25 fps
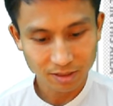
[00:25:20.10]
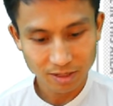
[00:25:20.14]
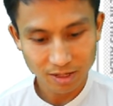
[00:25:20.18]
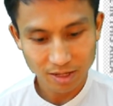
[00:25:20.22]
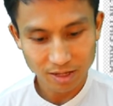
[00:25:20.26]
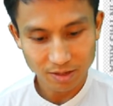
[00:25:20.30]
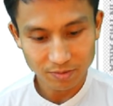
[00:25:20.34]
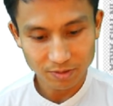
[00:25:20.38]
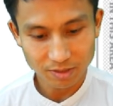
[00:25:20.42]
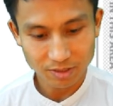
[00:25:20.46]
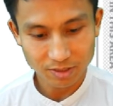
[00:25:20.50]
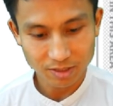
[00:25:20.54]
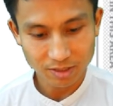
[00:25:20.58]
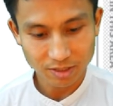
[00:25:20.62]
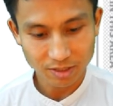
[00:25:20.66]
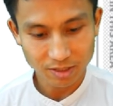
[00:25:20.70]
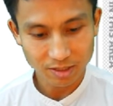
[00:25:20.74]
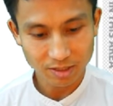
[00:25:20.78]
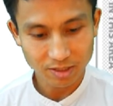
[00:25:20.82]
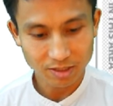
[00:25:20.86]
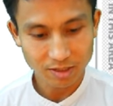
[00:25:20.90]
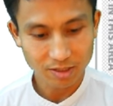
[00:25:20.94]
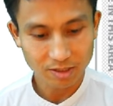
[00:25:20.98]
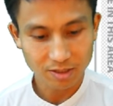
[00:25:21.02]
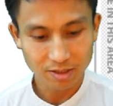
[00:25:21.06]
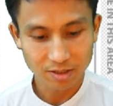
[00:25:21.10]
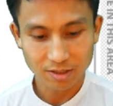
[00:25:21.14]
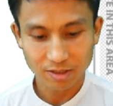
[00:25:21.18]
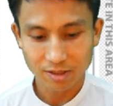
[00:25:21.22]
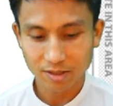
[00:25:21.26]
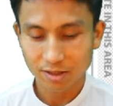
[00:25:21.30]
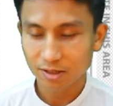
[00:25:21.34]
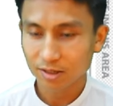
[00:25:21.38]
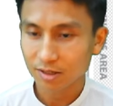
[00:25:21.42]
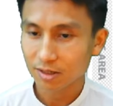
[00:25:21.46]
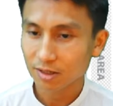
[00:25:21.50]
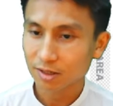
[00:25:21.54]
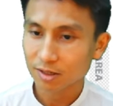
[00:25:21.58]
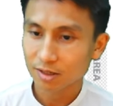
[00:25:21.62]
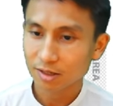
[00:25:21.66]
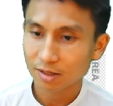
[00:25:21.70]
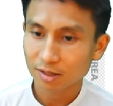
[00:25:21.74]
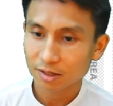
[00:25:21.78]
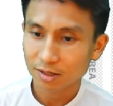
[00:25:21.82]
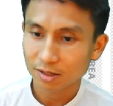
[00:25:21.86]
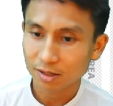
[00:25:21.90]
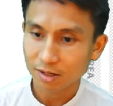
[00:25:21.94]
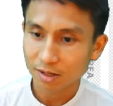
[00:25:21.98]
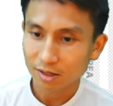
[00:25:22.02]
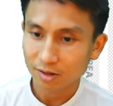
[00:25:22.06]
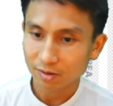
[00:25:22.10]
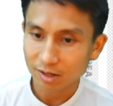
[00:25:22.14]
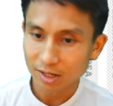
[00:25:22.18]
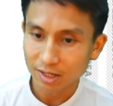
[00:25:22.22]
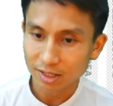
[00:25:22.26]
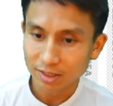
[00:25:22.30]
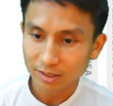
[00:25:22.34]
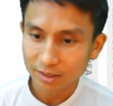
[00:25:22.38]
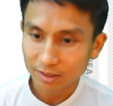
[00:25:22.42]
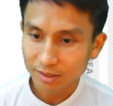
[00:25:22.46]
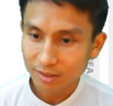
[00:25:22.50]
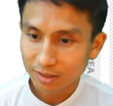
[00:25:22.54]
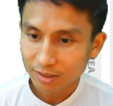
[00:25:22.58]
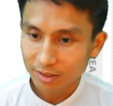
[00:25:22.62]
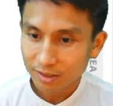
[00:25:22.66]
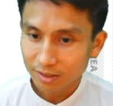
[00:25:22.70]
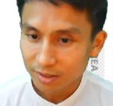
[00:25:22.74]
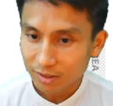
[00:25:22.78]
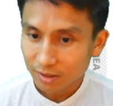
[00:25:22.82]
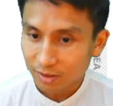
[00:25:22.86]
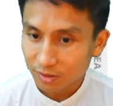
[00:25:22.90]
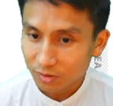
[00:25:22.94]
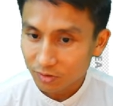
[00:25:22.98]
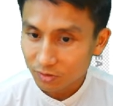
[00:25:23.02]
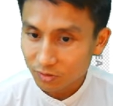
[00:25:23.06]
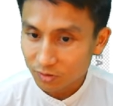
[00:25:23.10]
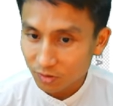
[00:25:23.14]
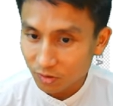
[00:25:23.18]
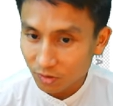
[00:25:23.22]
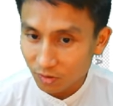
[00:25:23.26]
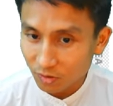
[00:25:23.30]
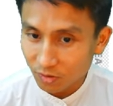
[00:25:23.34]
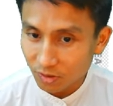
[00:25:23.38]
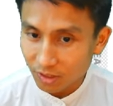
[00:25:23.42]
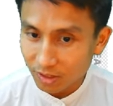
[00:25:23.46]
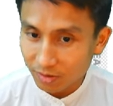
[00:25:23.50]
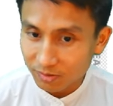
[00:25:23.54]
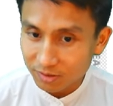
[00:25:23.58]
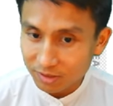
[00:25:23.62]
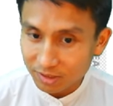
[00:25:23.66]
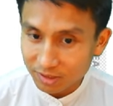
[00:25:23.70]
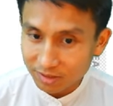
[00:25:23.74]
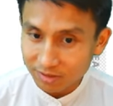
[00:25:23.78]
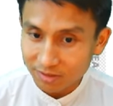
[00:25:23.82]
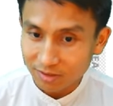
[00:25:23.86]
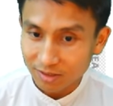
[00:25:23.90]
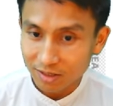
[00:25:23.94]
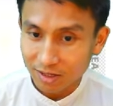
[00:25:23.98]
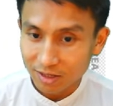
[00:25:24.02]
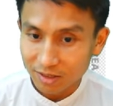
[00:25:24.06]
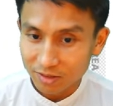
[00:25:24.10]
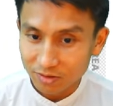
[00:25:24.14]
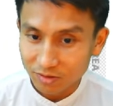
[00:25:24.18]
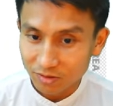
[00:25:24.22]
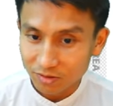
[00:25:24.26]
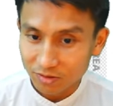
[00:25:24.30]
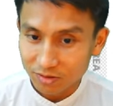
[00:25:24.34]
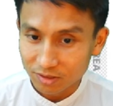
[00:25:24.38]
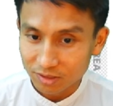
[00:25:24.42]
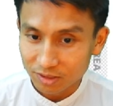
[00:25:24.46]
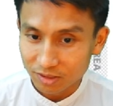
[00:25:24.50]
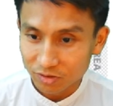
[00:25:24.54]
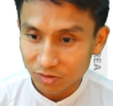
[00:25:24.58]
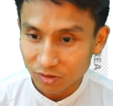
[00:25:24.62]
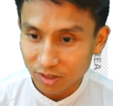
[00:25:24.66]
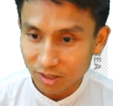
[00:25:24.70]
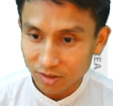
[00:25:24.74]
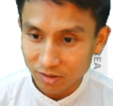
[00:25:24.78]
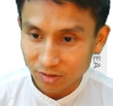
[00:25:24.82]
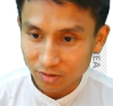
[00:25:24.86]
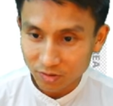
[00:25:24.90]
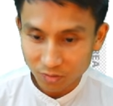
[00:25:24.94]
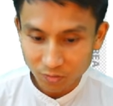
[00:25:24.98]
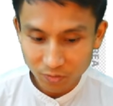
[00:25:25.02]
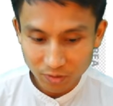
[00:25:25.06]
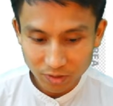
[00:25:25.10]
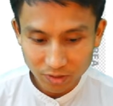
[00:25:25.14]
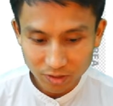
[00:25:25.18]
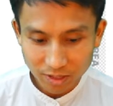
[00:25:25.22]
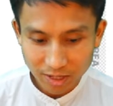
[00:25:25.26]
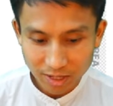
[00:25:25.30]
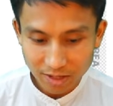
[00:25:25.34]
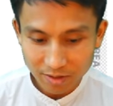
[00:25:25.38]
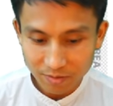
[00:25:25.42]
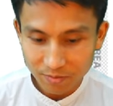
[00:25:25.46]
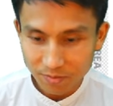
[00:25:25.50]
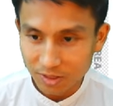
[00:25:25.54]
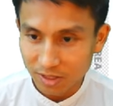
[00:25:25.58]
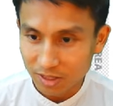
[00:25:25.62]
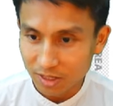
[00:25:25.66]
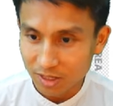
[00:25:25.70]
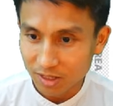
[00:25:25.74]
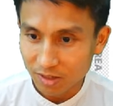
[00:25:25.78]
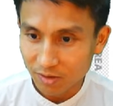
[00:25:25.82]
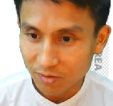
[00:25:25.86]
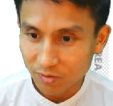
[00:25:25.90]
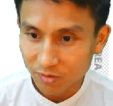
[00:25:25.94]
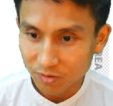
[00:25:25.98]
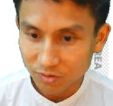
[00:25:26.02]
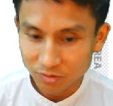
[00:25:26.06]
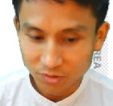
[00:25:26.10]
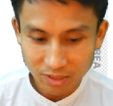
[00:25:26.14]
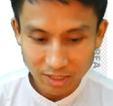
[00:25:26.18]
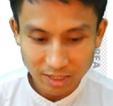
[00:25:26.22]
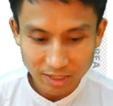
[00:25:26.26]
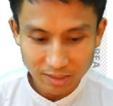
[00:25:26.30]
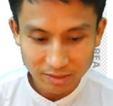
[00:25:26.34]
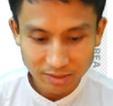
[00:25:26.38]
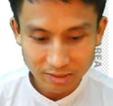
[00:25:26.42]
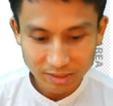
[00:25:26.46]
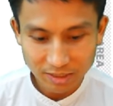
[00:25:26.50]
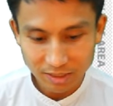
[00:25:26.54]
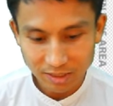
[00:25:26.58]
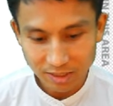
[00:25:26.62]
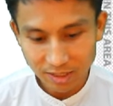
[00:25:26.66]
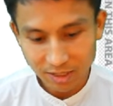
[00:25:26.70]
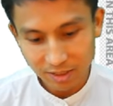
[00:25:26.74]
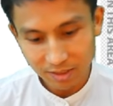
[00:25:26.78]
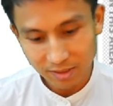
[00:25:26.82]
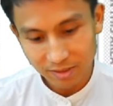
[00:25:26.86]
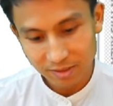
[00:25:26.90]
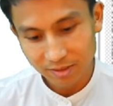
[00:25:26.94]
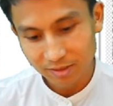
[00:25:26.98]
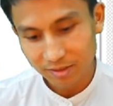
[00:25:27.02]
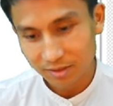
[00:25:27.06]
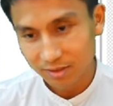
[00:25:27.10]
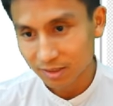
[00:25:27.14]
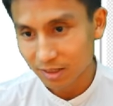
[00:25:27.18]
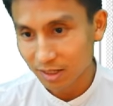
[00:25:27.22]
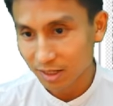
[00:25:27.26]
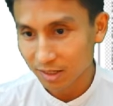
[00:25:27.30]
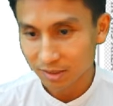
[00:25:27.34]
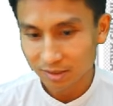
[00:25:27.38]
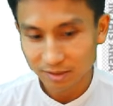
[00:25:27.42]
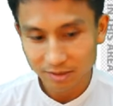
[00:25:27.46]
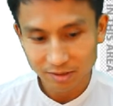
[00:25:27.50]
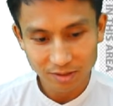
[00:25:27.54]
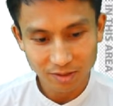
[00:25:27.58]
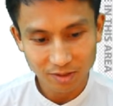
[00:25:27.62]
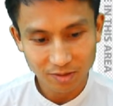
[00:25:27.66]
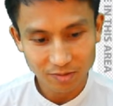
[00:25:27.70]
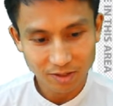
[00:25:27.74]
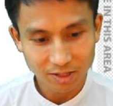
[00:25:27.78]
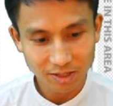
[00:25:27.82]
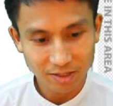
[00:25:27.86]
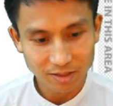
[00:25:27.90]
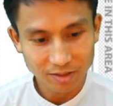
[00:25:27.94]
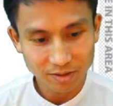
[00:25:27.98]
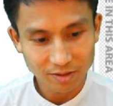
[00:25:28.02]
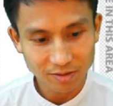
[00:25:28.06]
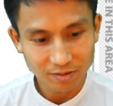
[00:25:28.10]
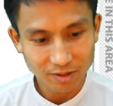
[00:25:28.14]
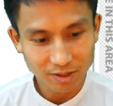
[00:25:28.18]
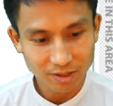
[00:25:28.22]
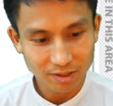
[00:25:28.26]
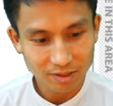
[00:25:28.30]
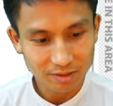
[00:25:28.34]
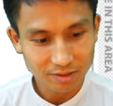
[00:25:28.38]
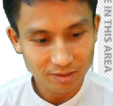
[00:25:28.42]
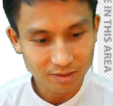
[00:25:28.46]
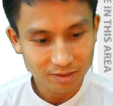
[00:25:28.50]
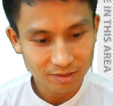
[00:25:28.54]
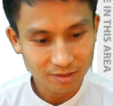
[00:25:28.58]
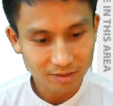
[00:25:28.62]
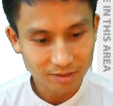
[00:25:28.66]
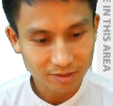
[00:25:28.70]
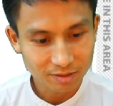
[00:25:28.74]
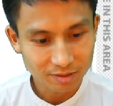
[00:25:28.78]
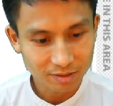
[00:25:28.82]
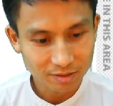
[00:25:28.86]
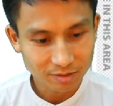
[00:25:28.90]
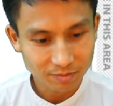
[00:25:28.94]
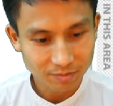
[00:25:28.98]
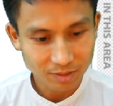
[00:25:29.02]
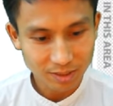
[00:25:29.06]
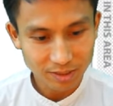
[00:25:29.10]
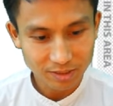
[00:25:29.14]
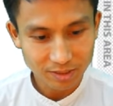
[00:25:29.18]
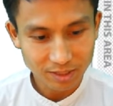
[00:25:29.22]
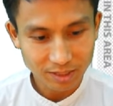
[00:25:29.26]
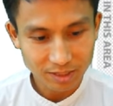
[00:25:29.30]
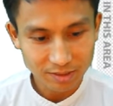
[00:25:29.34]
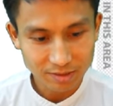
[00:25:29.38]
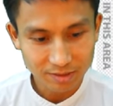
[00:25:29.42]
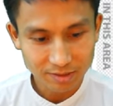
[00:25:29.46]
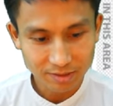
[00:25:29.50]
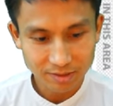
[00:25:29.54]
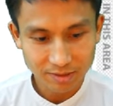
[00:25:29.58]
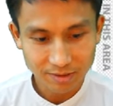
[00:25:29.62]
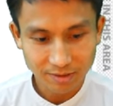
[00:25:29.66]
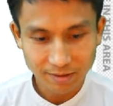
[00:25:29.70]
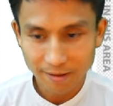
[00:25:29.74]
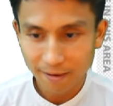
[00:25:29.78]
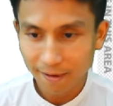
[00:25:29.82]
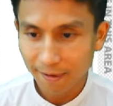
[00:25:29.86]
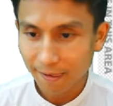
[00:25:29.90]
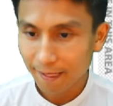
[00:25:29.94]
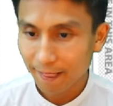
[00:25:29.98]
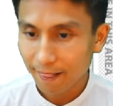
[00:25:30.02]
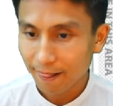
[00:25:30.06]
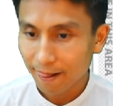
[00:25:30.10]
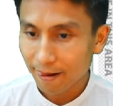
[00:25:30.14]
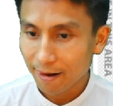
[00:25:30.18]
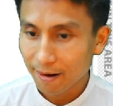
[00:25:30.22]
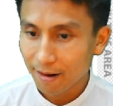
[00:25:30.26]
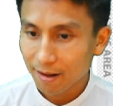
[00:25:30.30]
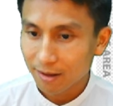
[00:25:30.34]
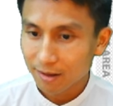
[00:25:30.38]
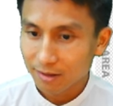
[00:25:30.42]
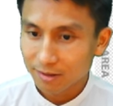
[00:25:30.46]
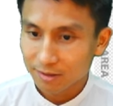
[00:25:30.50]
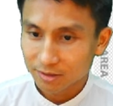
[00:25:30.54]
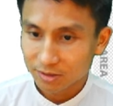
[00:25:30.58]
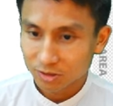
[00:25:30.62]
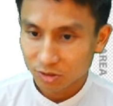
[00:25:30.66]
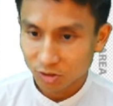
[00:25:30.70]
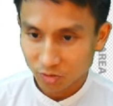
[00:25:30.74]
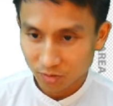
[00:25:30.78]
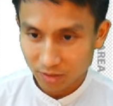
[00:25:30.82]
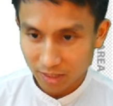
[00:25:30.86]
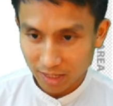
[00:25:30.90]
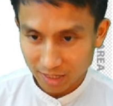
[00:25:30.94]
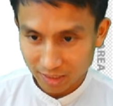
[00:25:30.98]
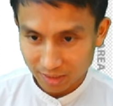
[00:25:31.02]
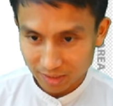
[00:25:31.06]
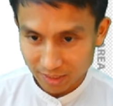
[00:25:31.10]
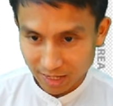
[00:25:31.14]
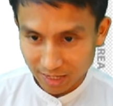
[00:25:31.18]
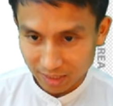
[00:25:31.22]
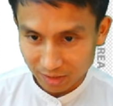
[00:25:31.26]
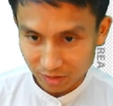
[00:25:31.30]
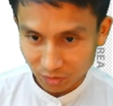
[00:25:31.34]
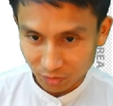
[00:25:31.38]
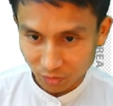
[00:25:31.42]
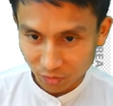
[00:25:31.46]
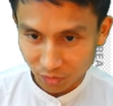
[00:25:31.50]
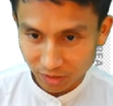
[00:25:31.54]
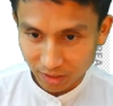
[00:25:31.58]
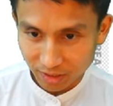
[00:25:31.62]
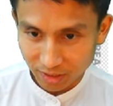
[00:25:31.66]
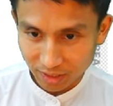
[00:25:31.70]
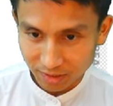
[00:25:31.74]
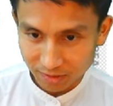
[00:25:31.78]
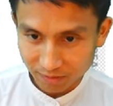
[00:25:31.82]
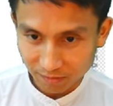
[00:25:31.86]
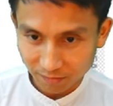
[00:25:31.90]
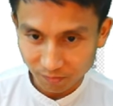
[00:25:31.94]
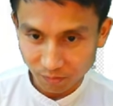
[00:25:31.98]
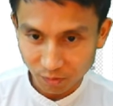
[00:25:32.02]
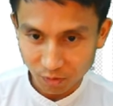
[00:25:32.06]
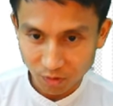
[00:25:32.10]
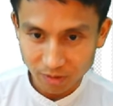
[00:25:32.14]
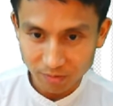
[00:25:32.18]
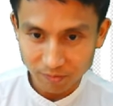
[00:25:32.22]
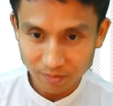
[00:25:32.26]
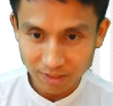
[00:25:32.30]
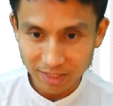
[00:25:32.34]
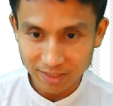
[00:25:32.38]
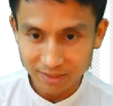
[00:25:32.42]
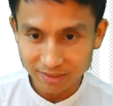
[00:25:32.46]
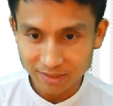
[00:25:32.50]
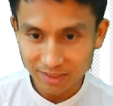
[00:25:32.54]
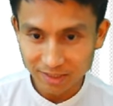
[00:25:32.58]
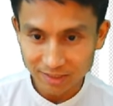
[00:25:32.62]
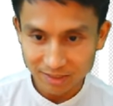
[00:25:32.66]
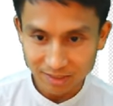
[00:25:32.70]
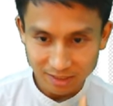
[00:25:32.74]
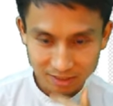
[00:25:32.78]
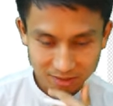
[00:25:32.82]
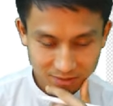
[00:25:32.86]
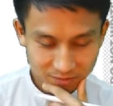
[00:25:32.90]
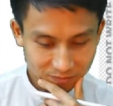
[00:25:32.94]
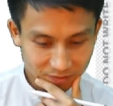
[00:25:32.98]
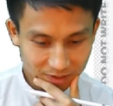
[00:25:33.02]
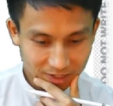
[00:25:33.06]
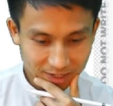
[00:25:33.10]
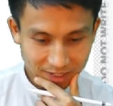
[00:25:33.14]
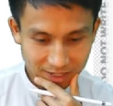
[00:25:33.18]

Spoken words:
ABC. All right, so ABC is an isosceles triangle with AB equals AC. Yeah, all right, makes sense. Show that the x coordinates of point B and C satisfy